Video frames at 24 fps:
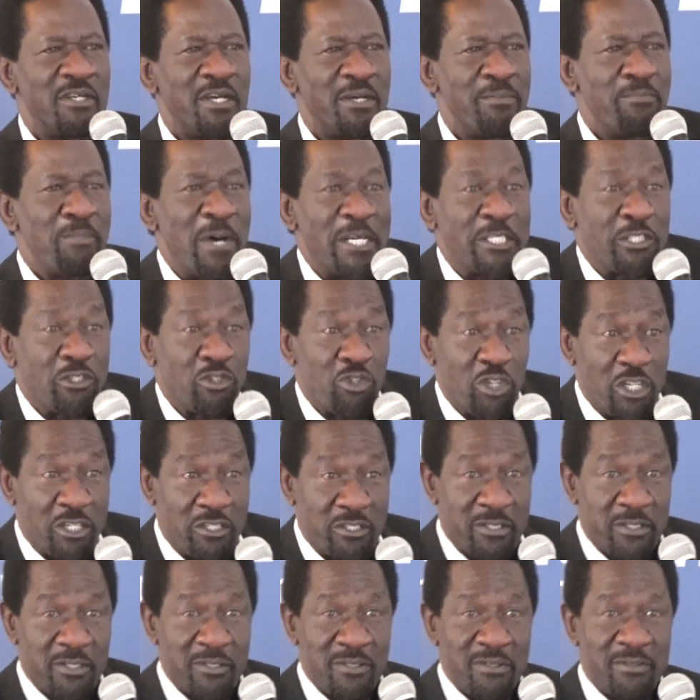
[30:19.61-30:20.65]

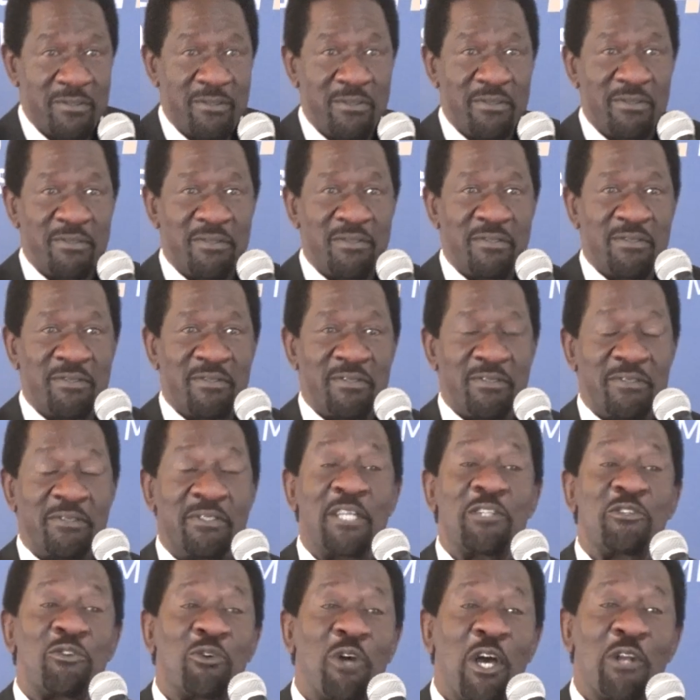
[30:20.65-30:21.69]
metrics
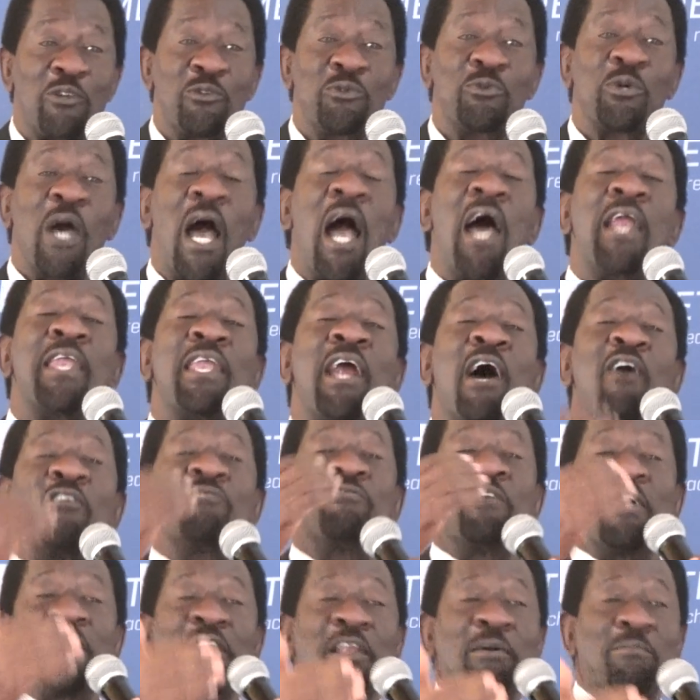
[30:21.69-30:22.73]
that you can do are now
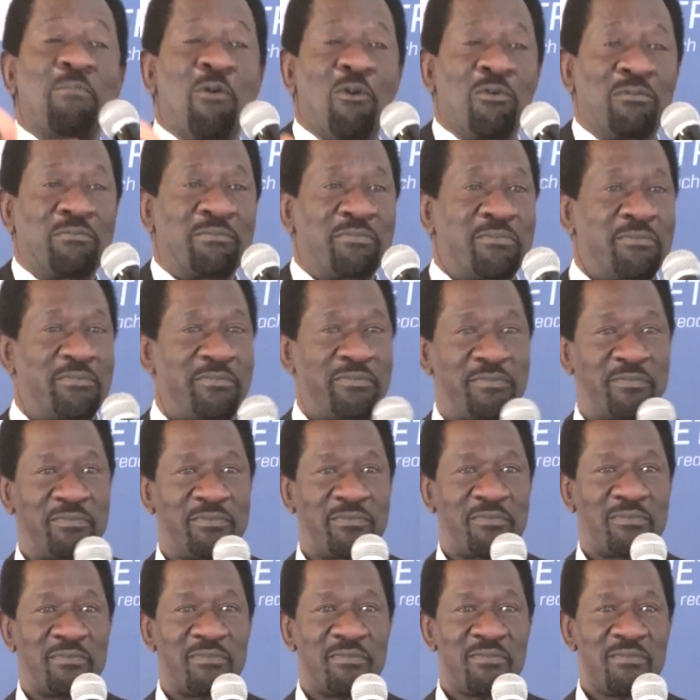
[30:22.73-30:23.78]
available.
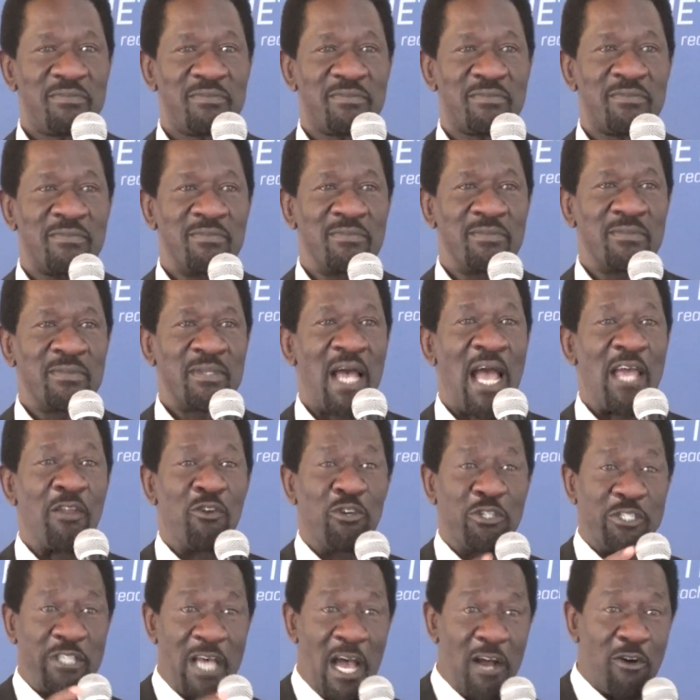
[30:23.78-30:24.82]
I
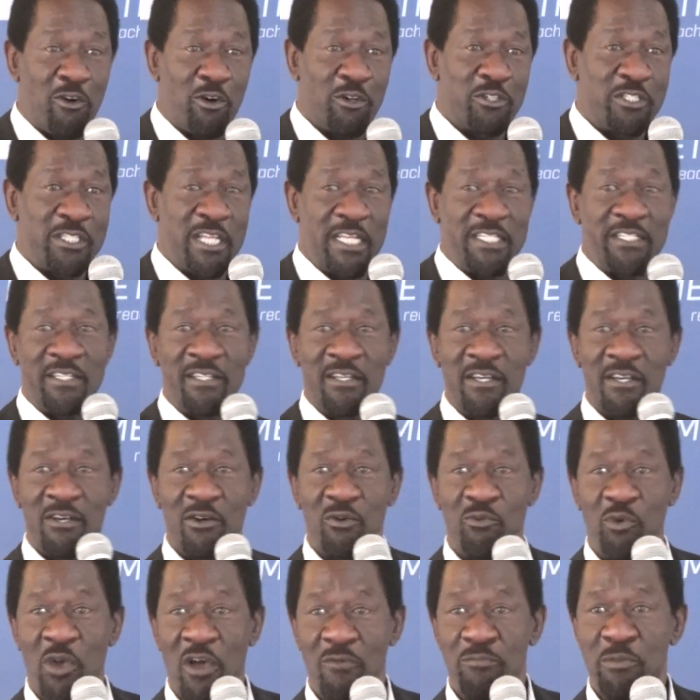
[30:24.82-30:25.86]
know SACCOs that
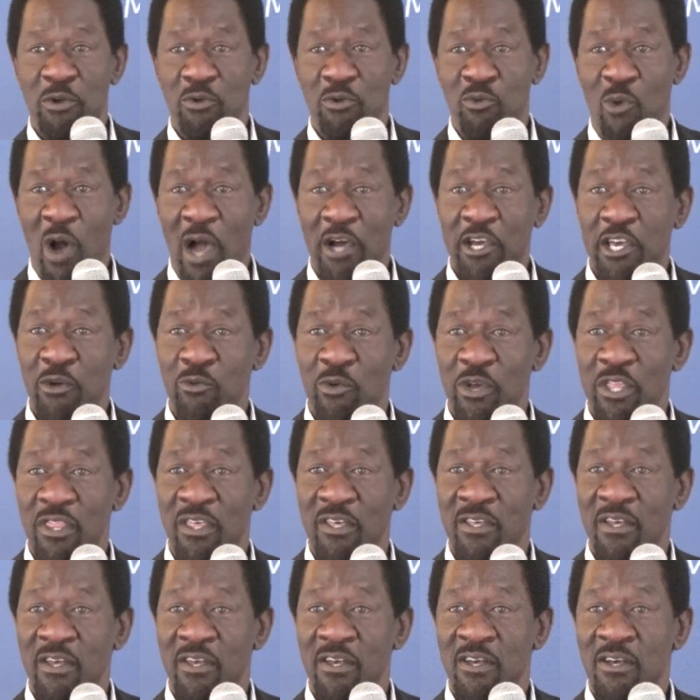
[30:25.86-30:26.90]
we have been working with
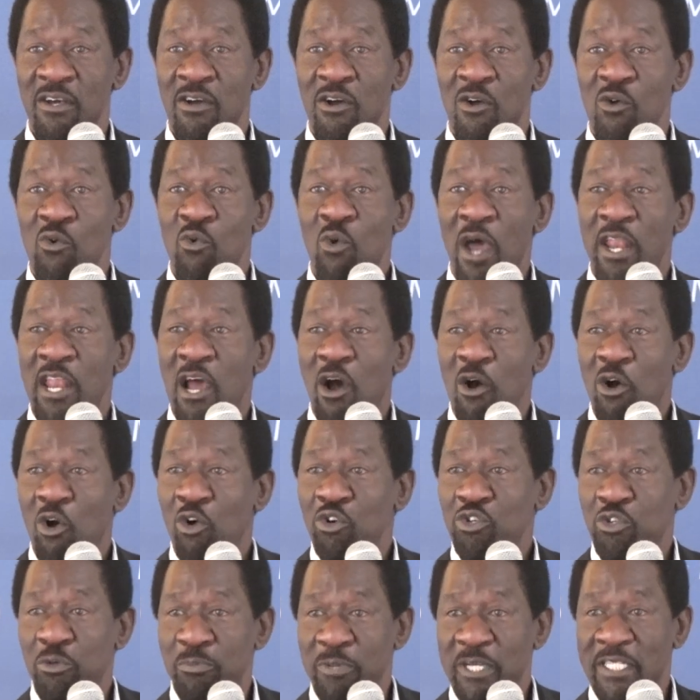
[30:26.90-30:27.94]
who are now
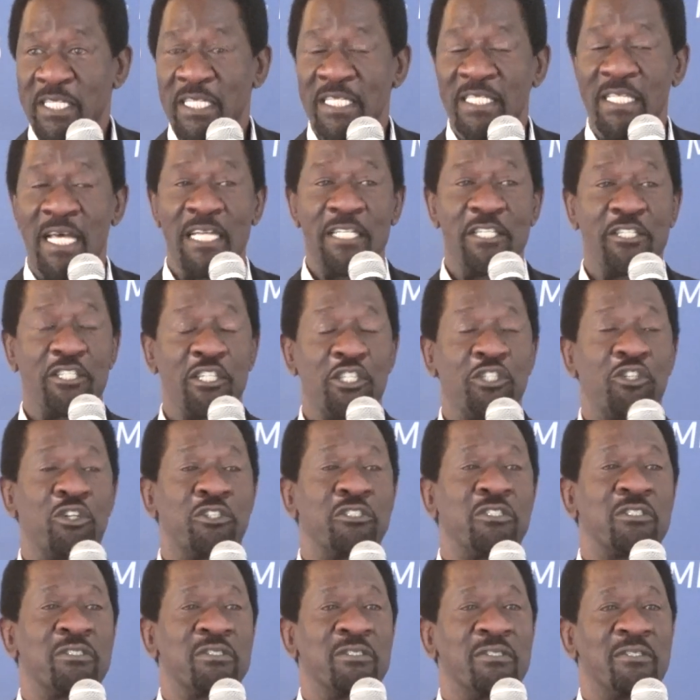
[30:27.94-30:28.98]
automating their decisions.